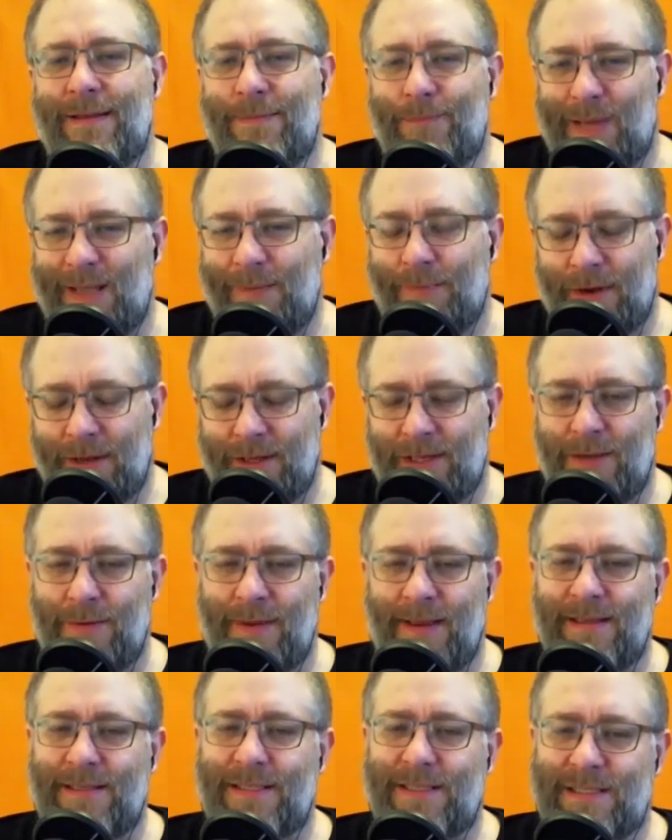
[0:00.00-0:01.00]
people are
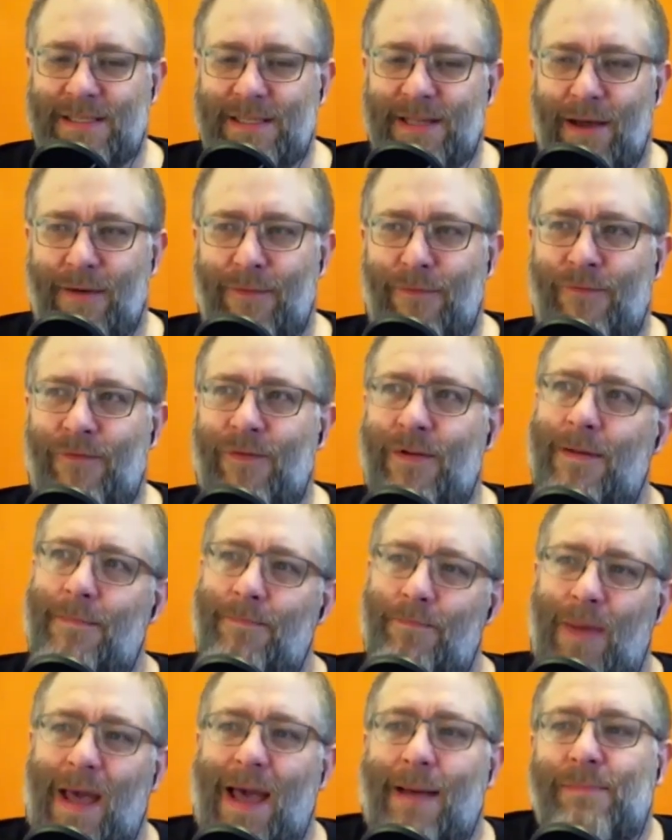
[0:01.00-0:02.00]
doing stuff
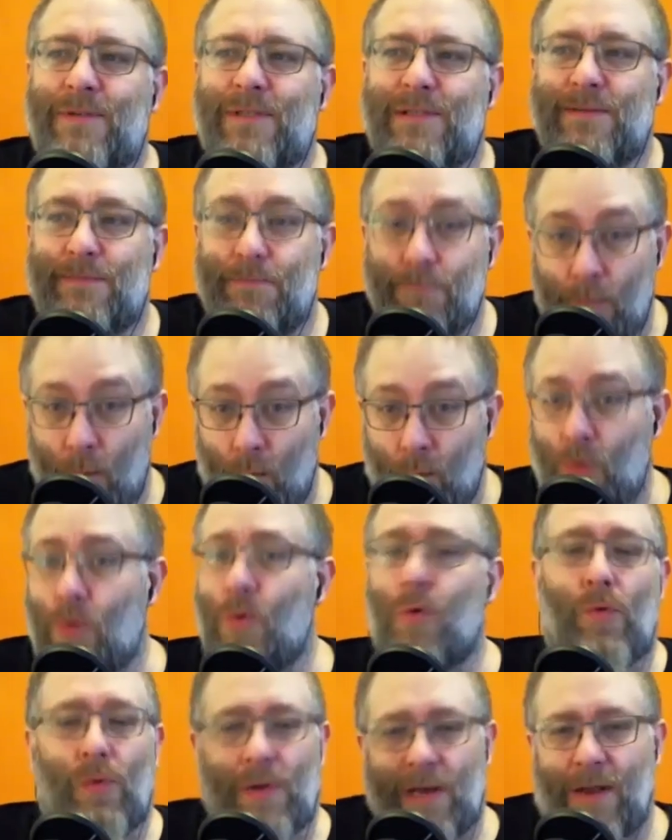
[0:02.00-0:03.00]
perhaps more
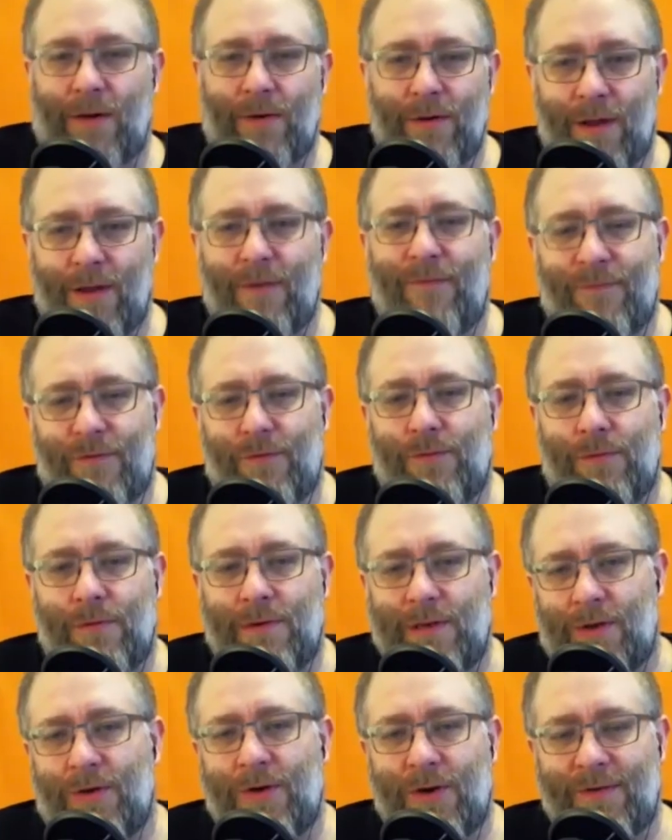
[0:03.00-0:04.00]
or
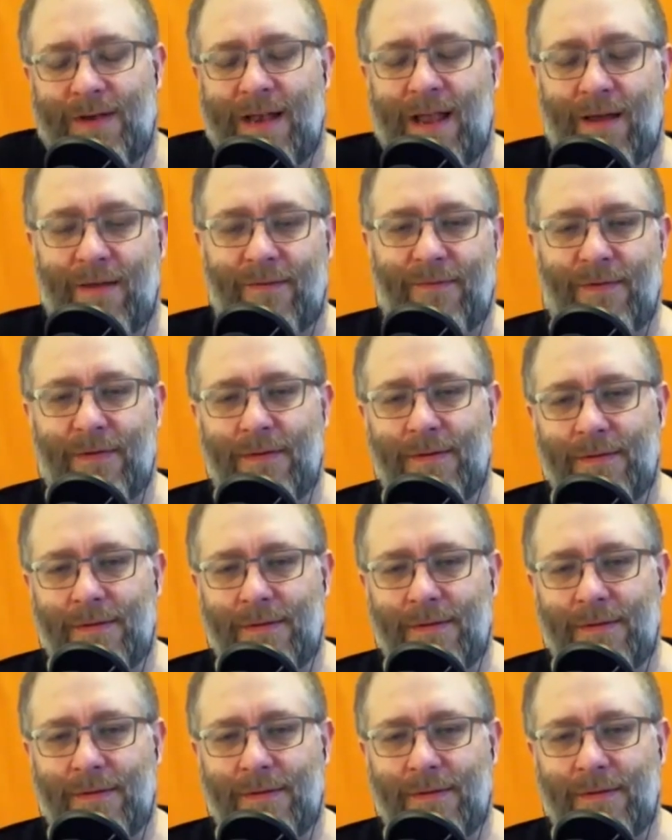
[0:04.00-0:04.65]
longer in life?